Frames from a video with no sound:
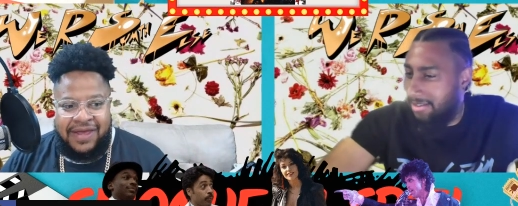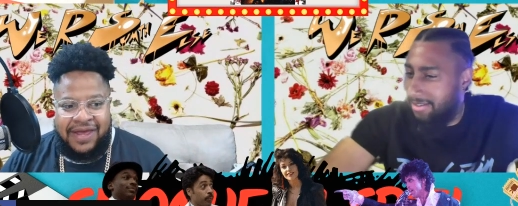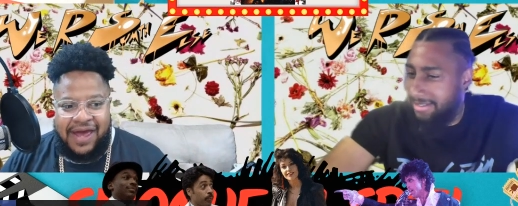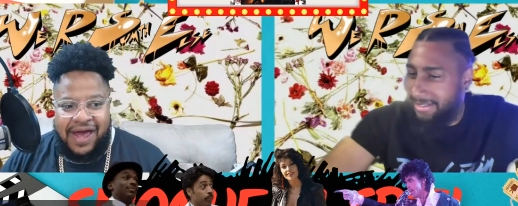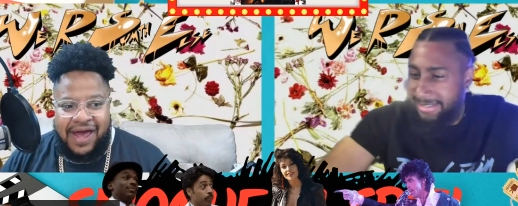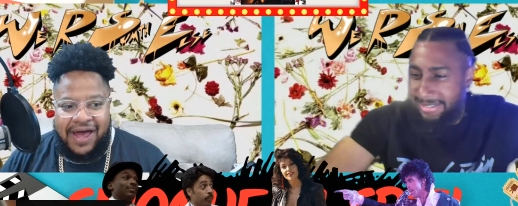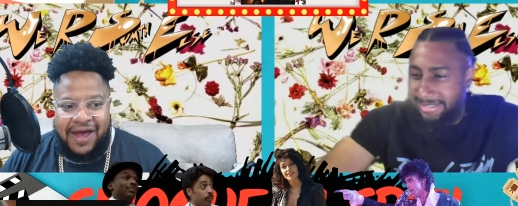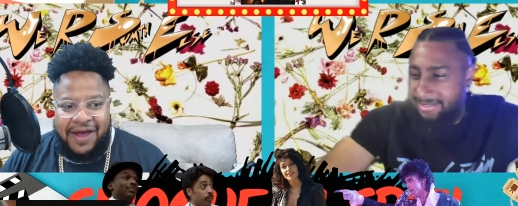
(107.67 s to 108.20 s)

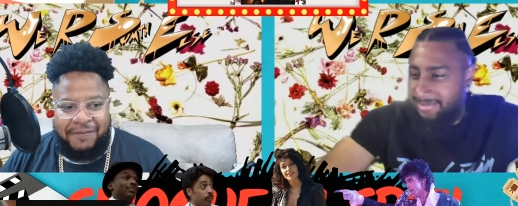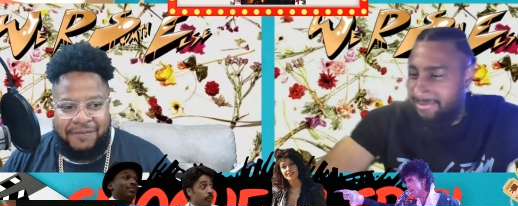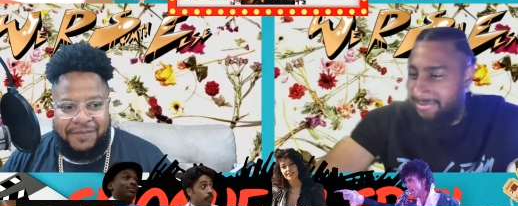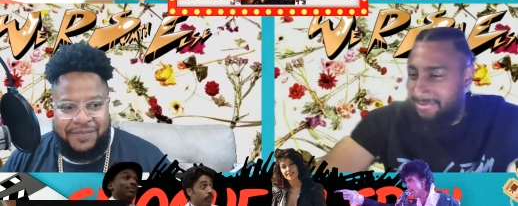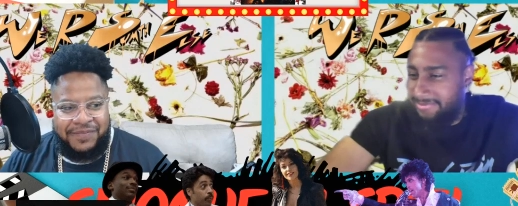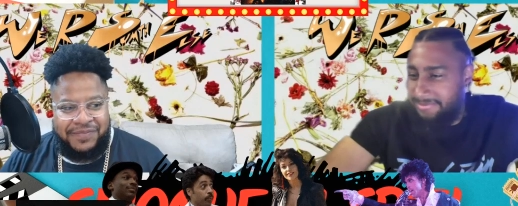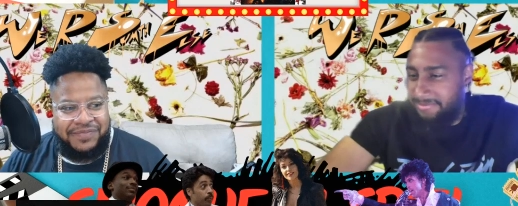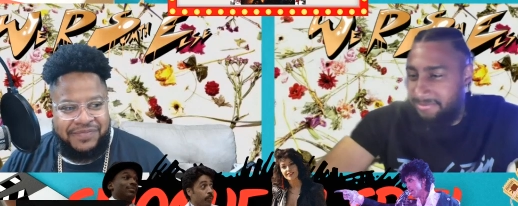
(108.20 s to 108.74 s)

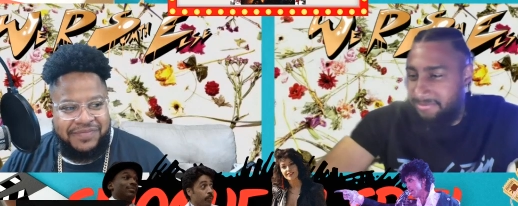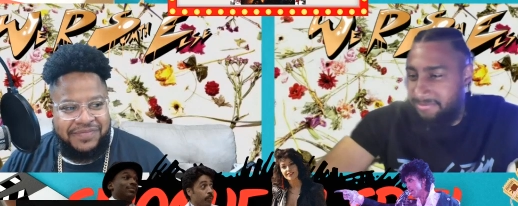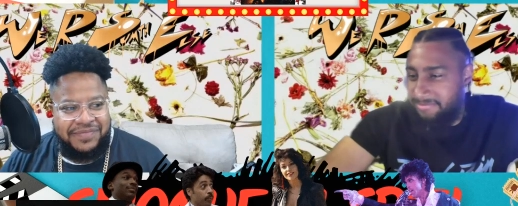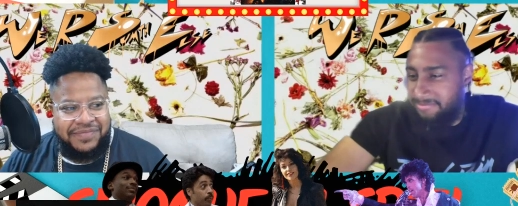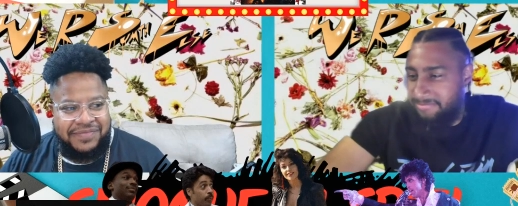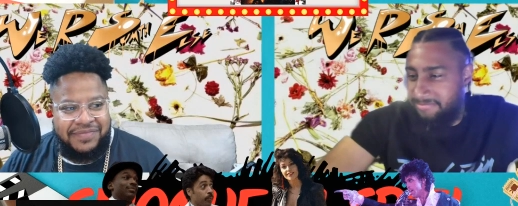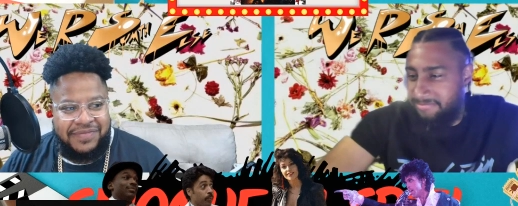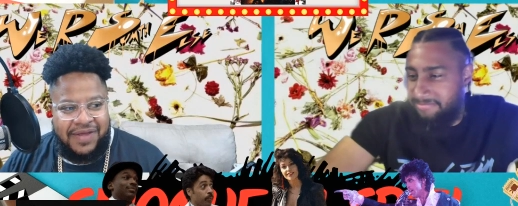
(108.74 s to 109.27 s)
Speaker 1: Um
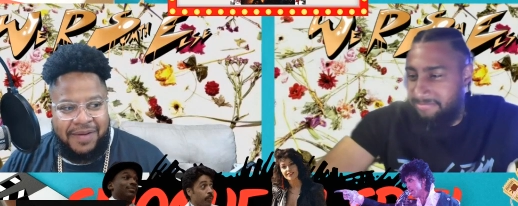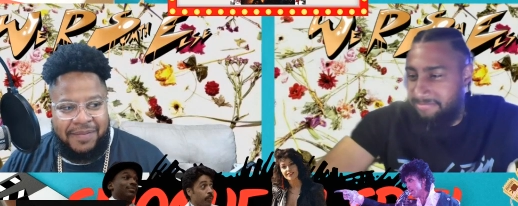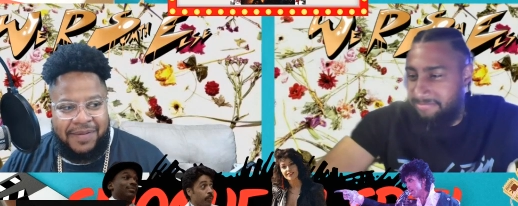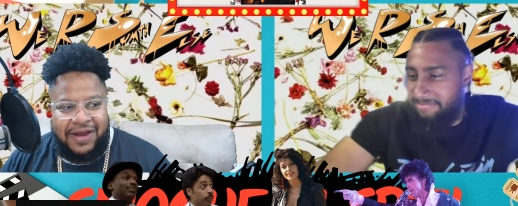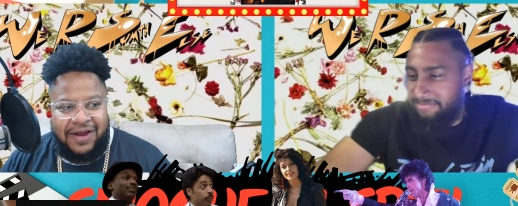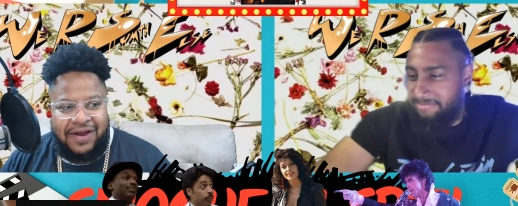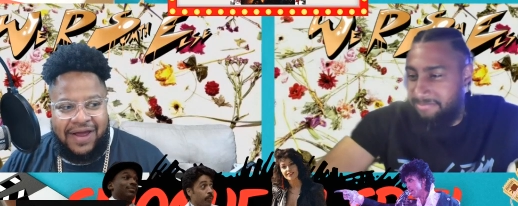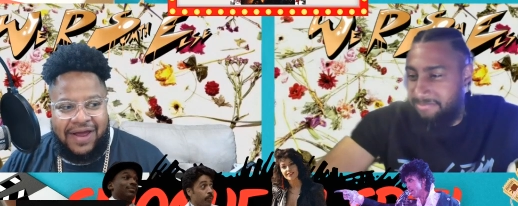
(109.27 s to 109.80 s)
I'm
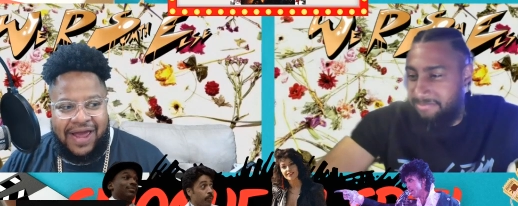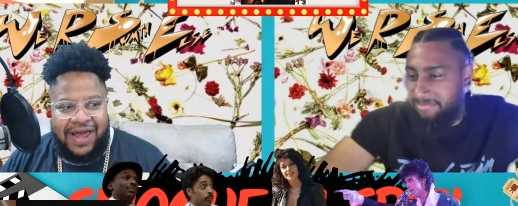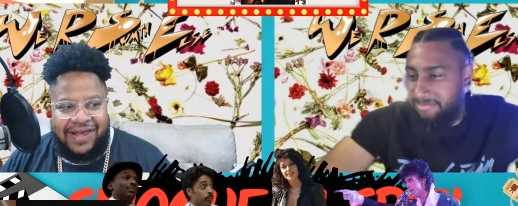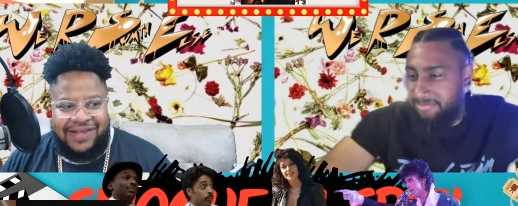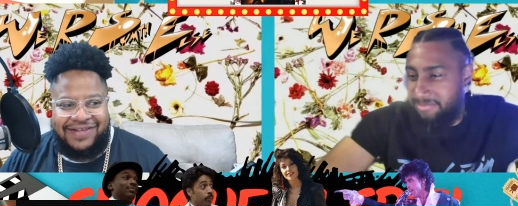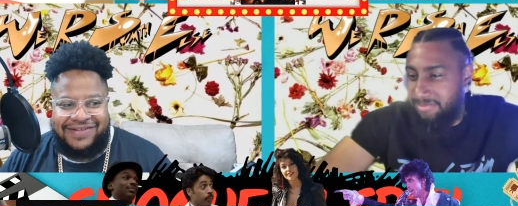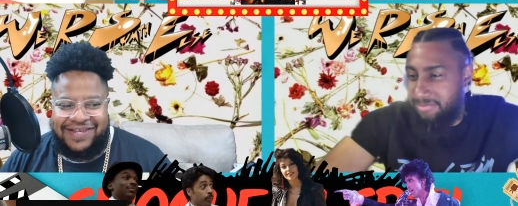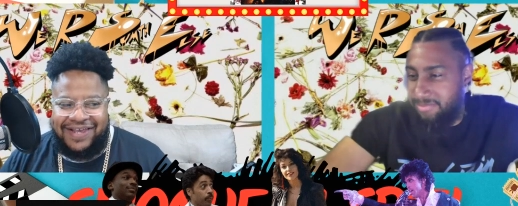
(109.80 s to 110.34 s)
here at